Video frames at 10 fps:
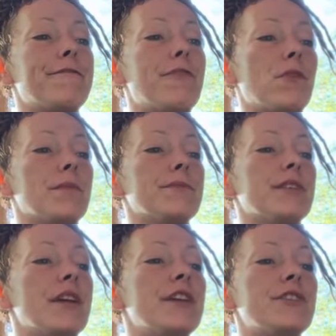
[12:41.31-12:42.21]

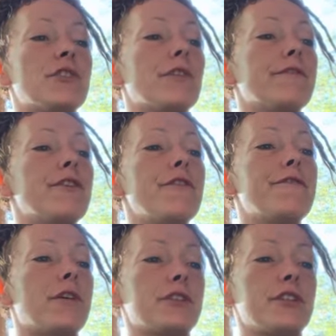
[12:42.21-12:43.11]
forms serve no
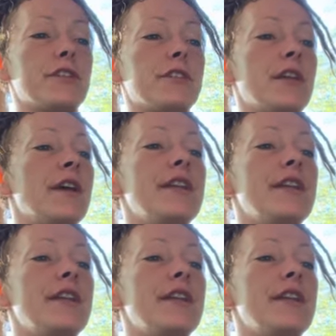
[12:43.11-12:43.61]
functions,